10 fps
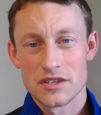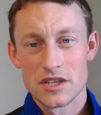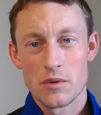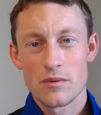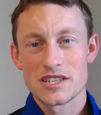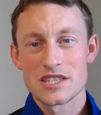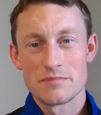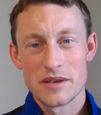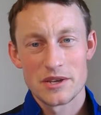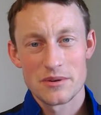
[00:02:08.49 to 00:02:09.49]
You don't want to
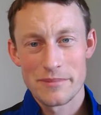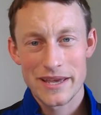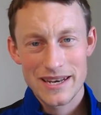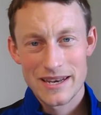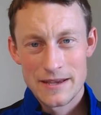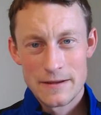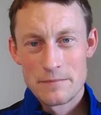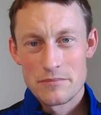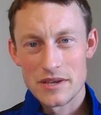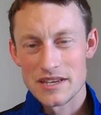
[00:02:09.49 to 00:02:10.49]
spin your bit,
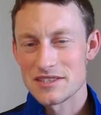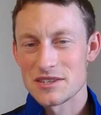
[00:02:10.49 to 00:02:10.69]
because